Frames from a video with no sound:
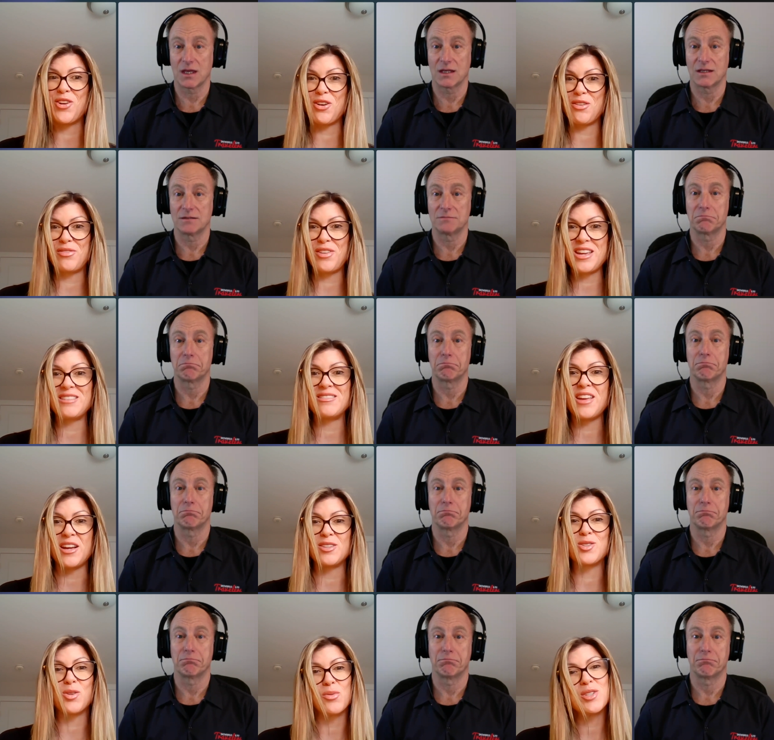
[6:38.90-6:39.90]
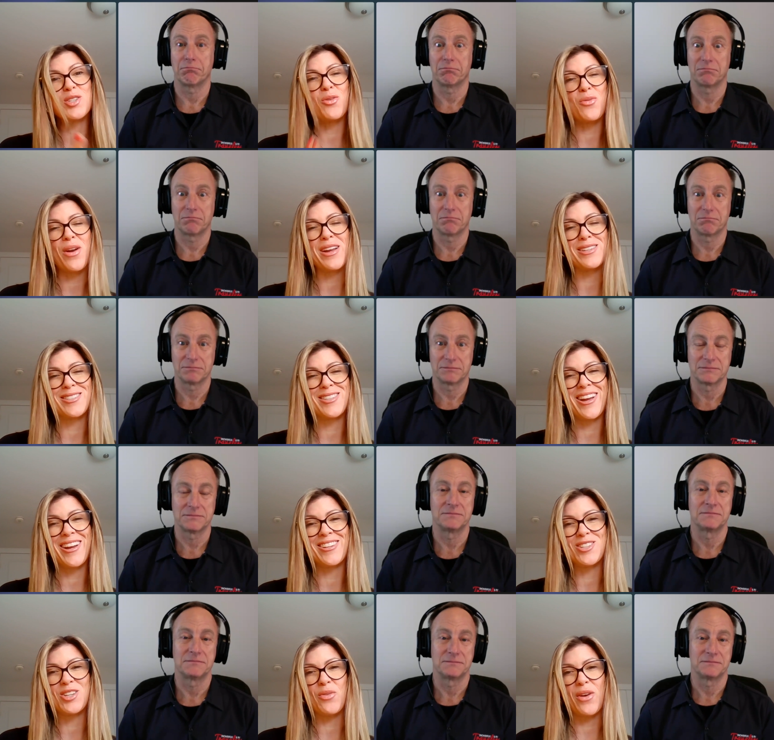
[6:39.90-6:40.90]
Speaker 1: of an RV. Yeah, so it's a great
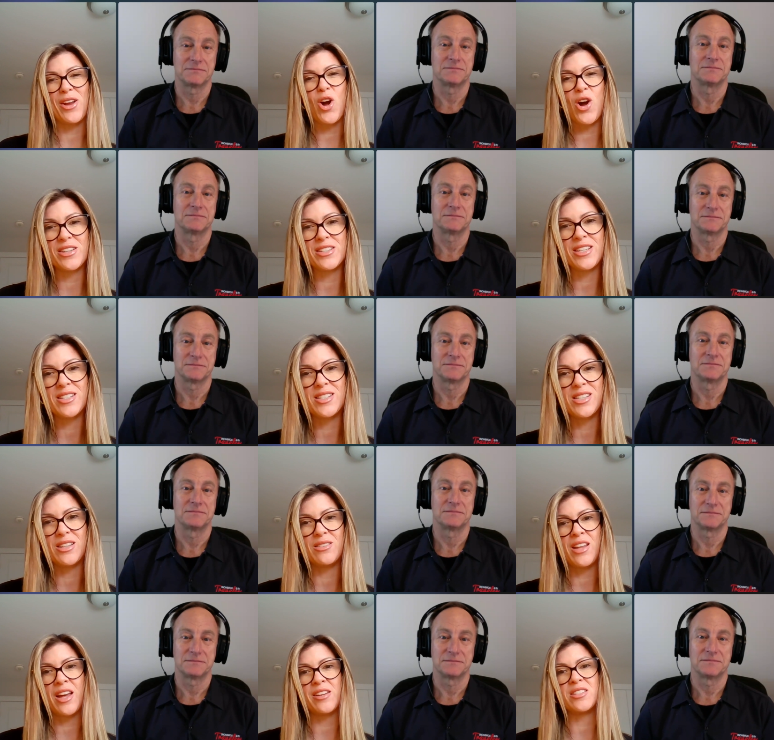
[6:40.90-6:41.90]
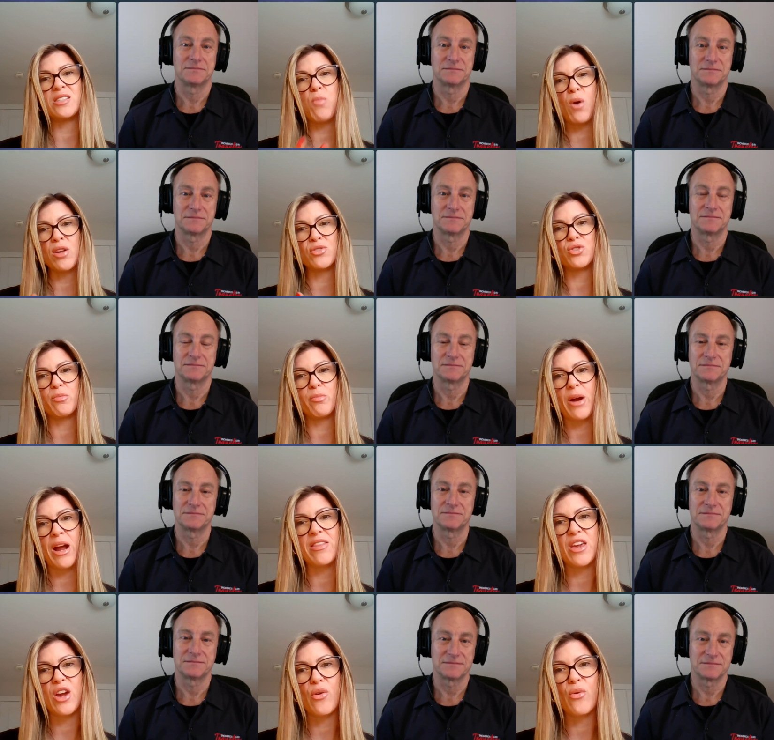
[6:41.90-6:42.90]
uh, it's a great contest, and that is sponsored
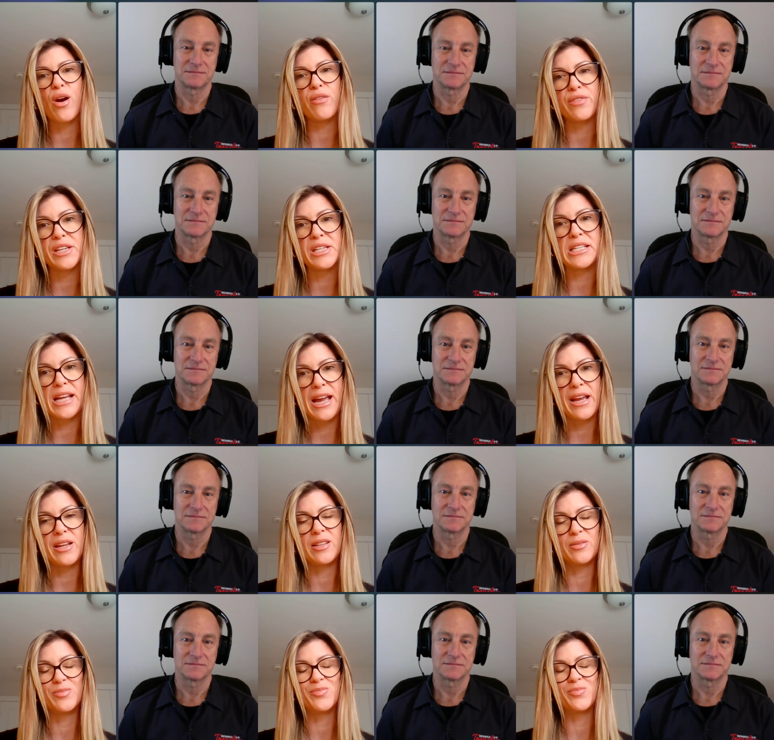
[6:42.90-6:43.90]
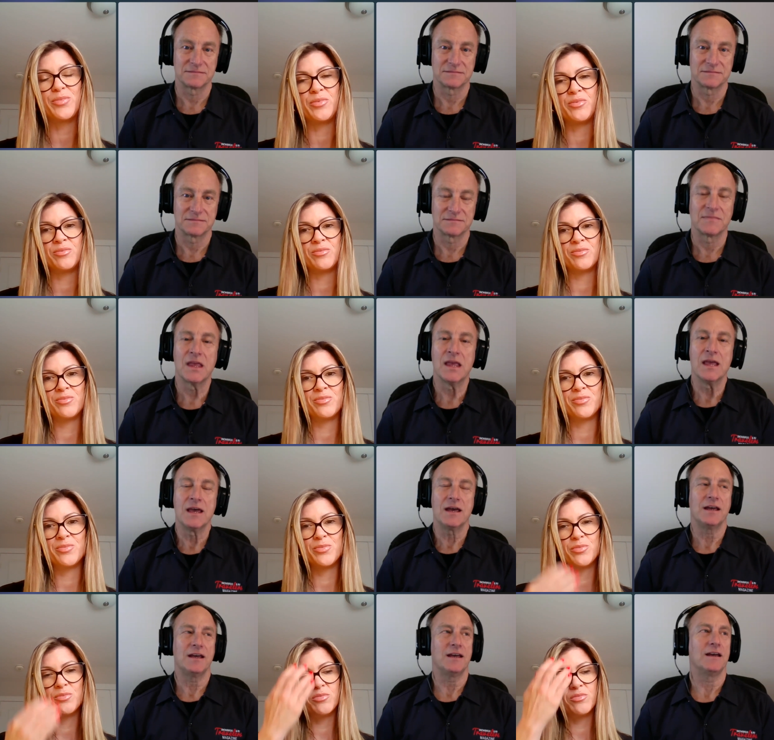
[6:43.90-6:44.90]
by the ORVDA.
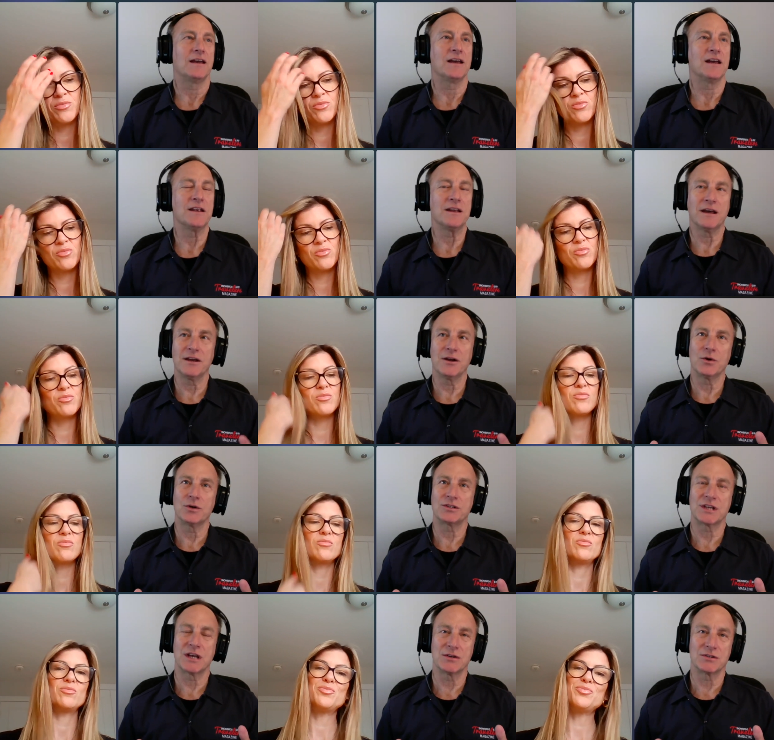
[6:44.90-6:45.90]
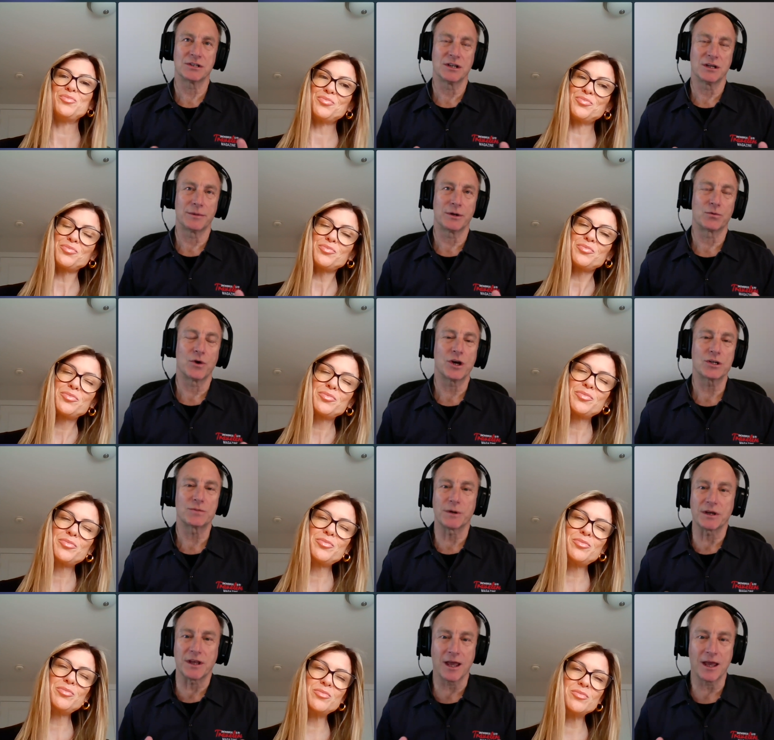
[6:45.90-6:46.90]
Speaker 2: And I know it sounds a little bit rushed,
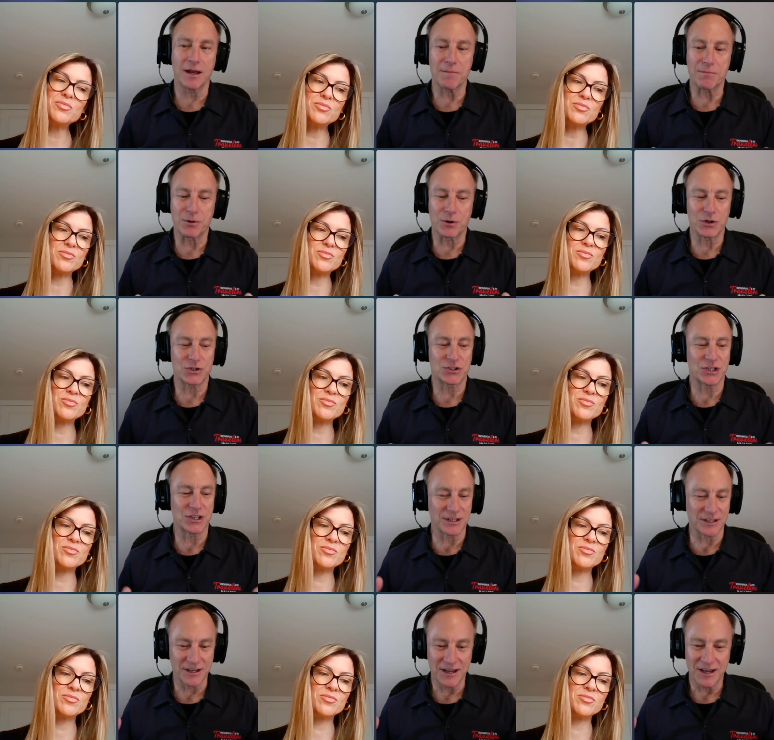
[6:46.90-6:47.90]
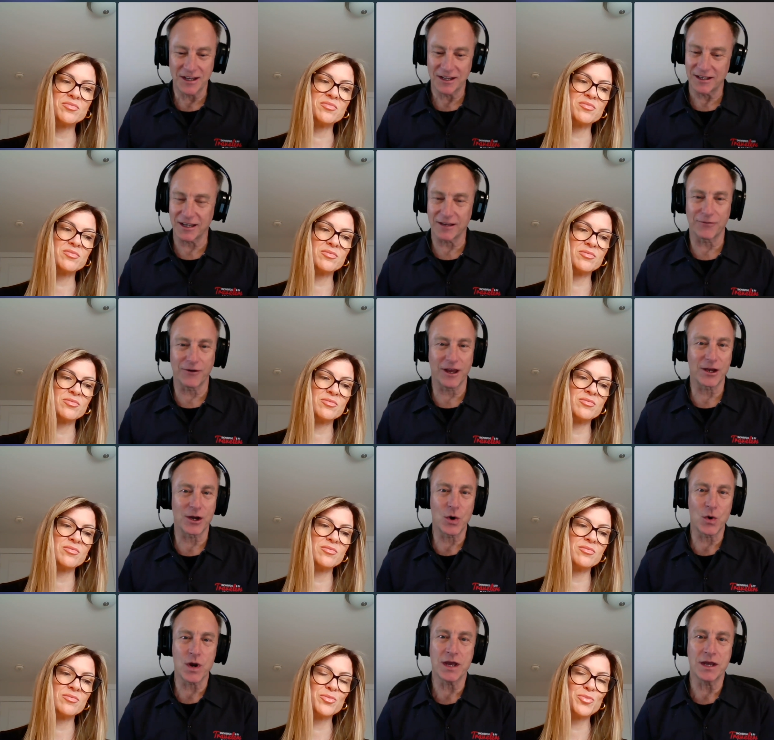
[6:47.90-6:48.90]
but can a person like if I
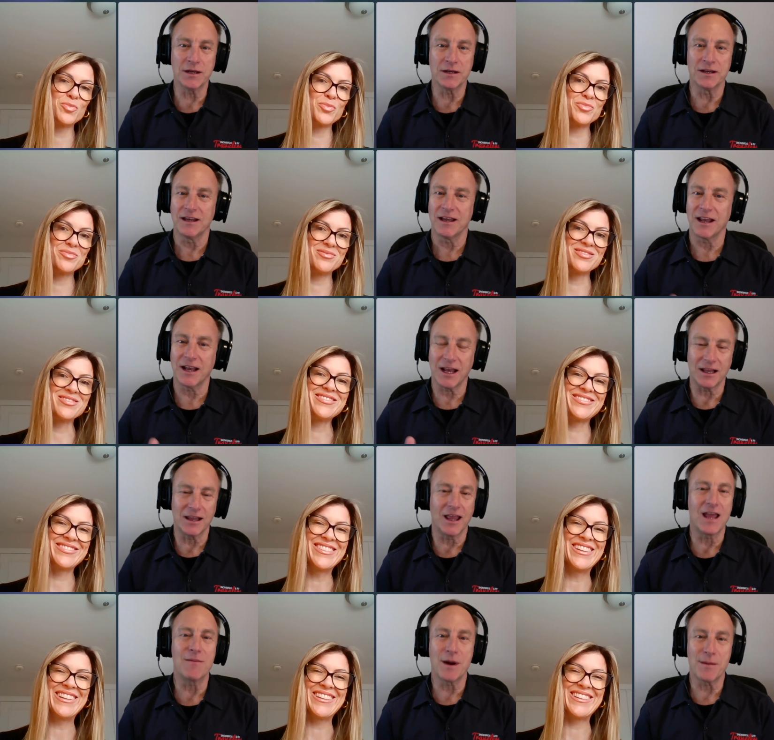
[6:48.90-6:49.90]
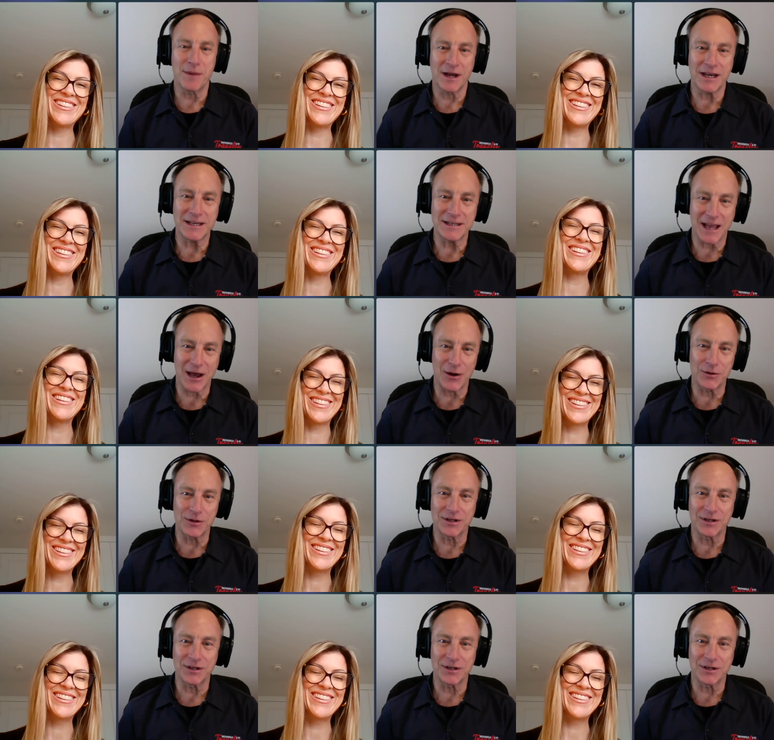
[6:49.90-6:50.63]
go in and I lay my money down,